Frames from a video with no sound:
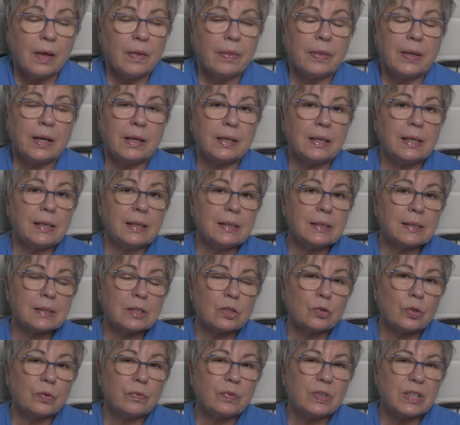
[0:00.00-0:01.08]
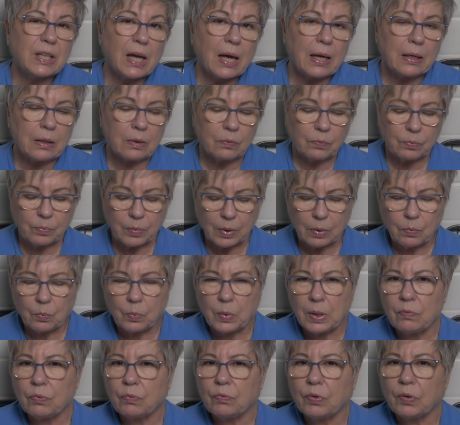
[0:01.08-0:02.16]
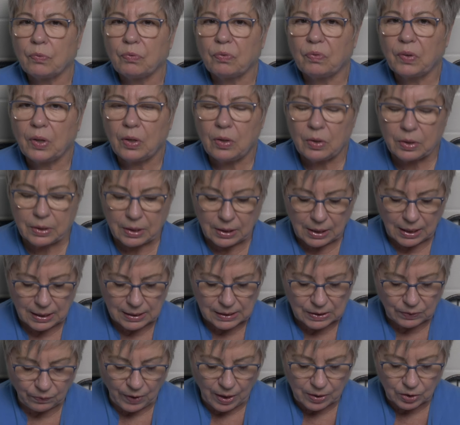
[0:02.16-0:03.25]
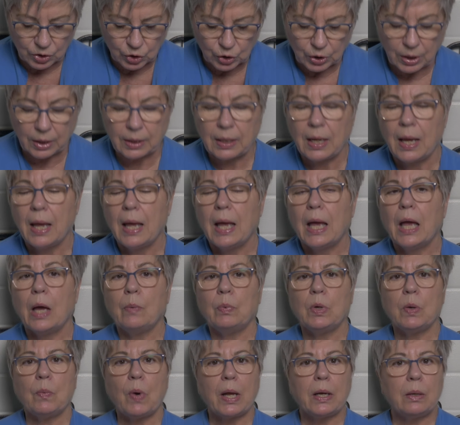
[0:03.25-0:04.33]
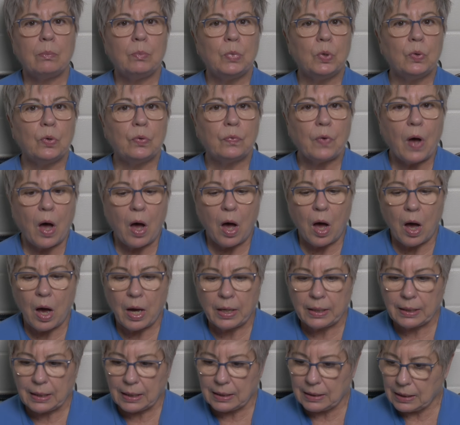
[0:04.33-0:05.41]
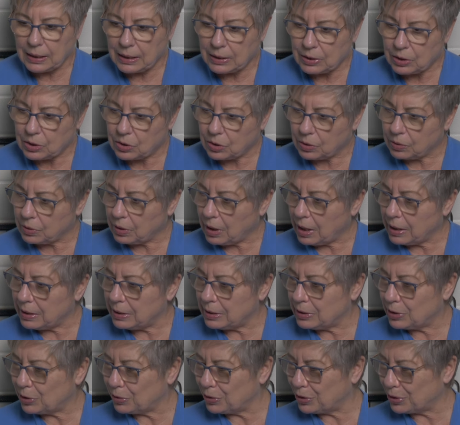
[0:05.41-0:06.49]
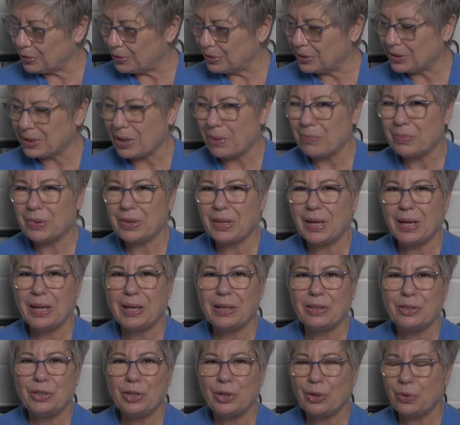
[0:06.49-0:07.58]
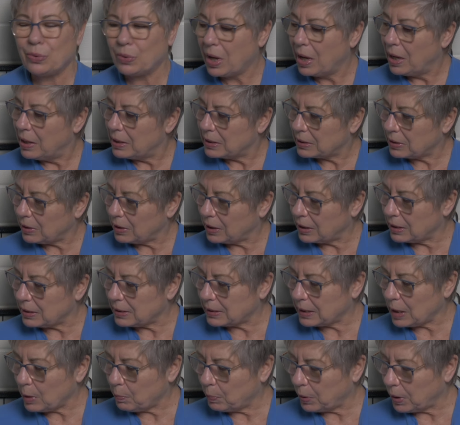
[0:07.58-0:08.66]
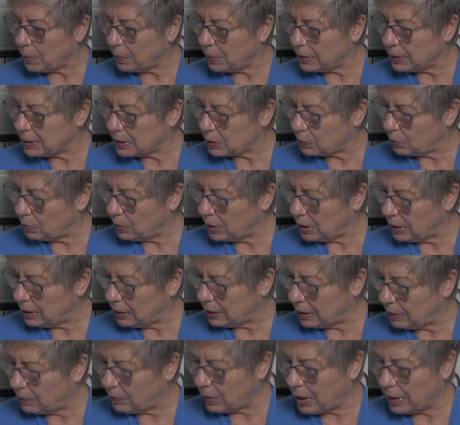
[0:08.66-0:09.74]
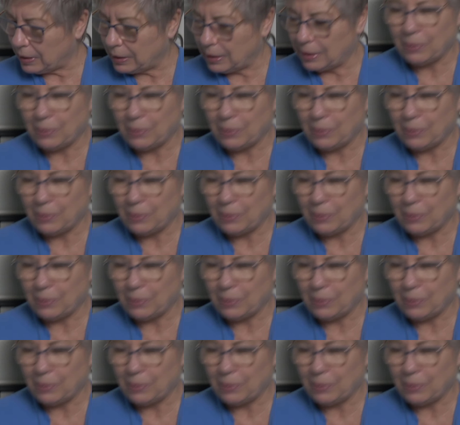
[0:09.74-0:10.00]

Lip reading: then he's sort of done. We've fulfilled his function, and we want to move on and introduce something new. So you can see Purple is really running